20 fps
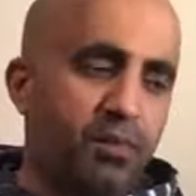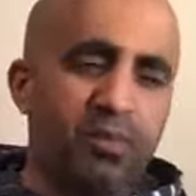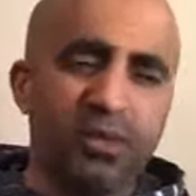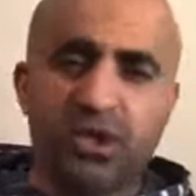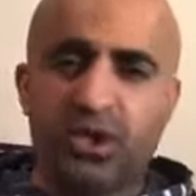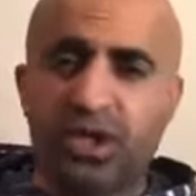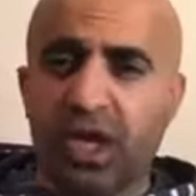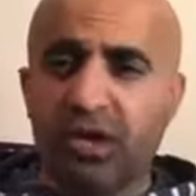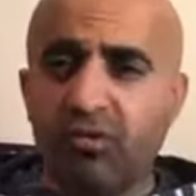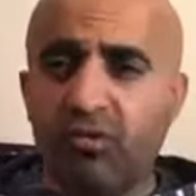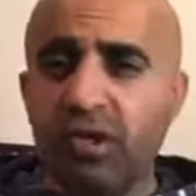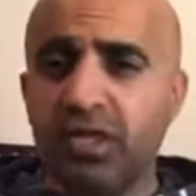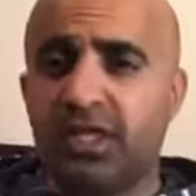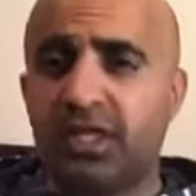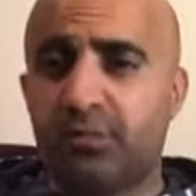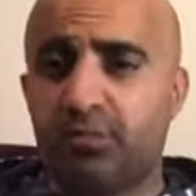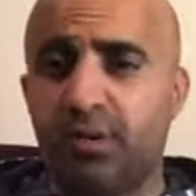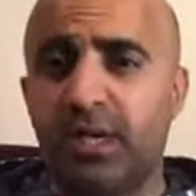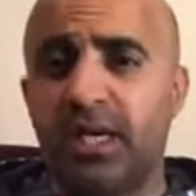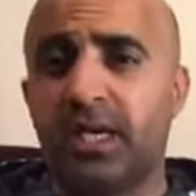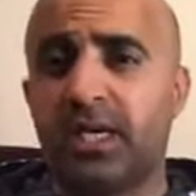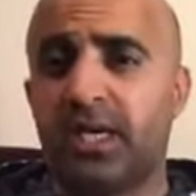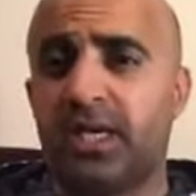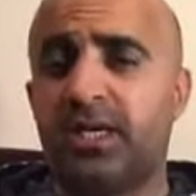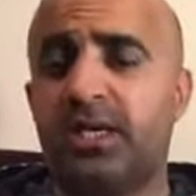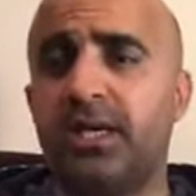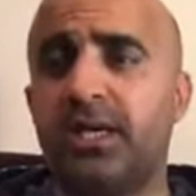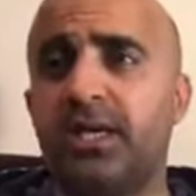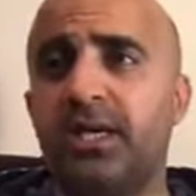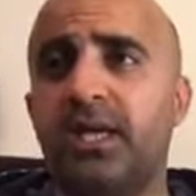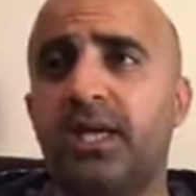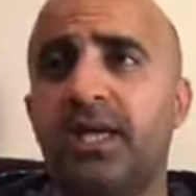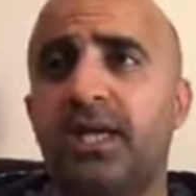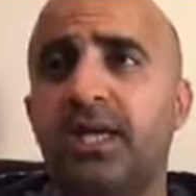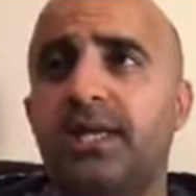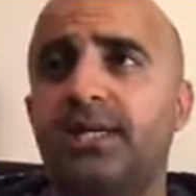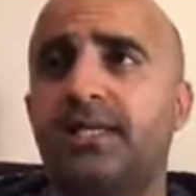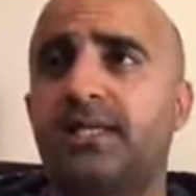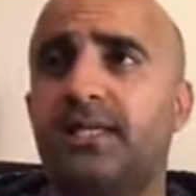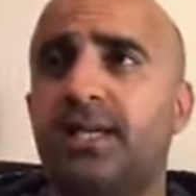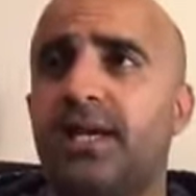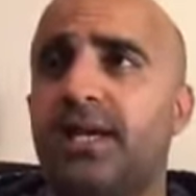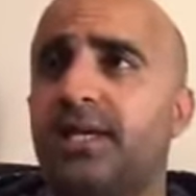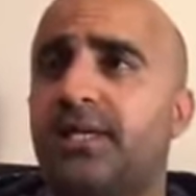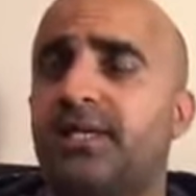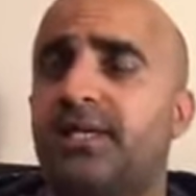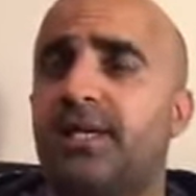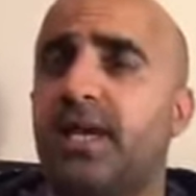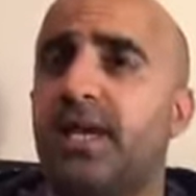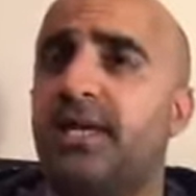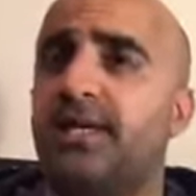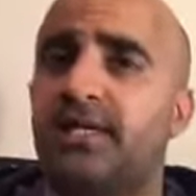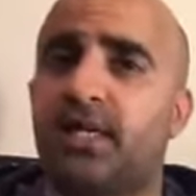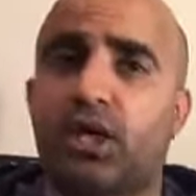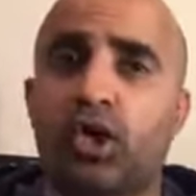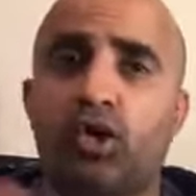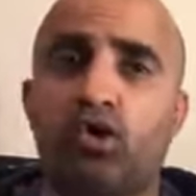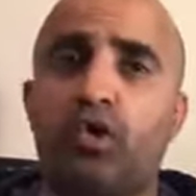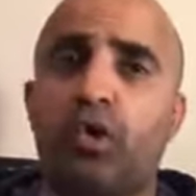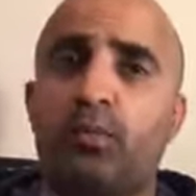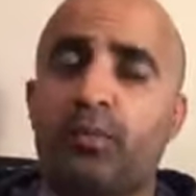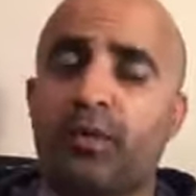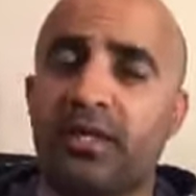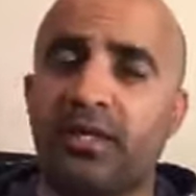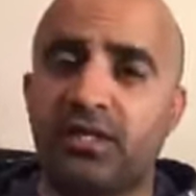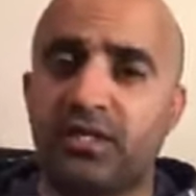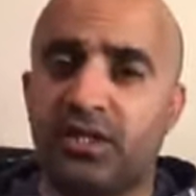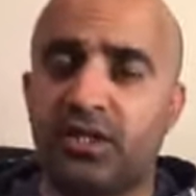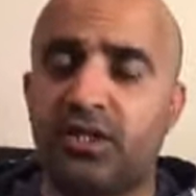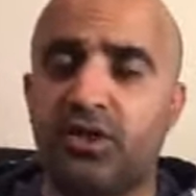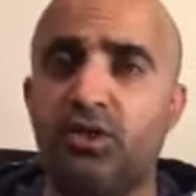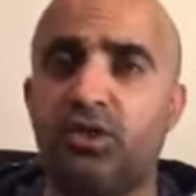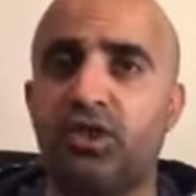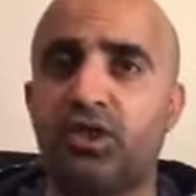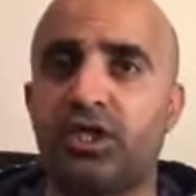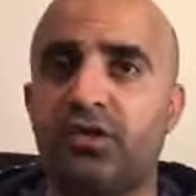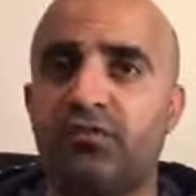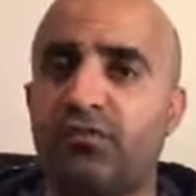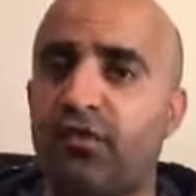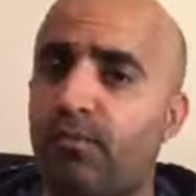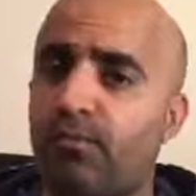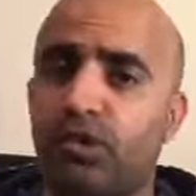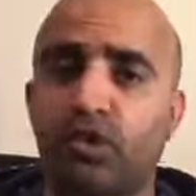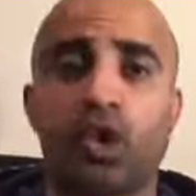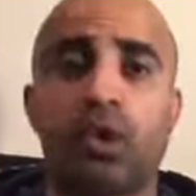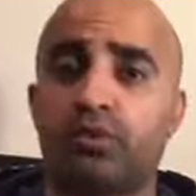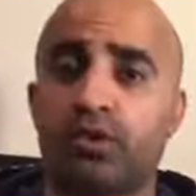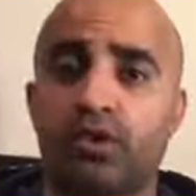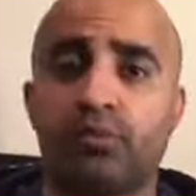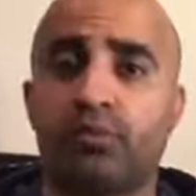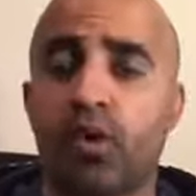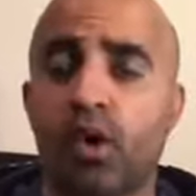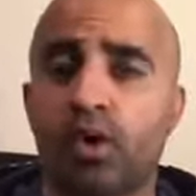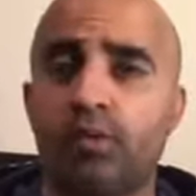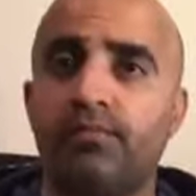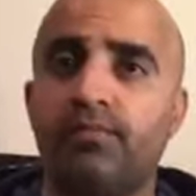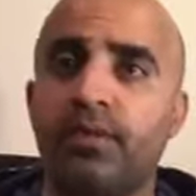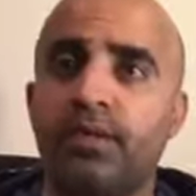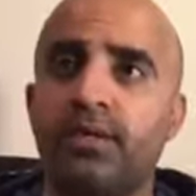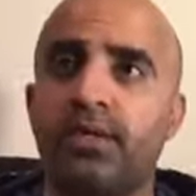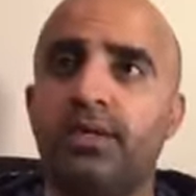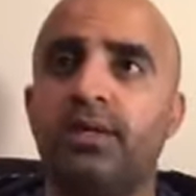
But generally speaking, it's a corrupt institution from top to bottom.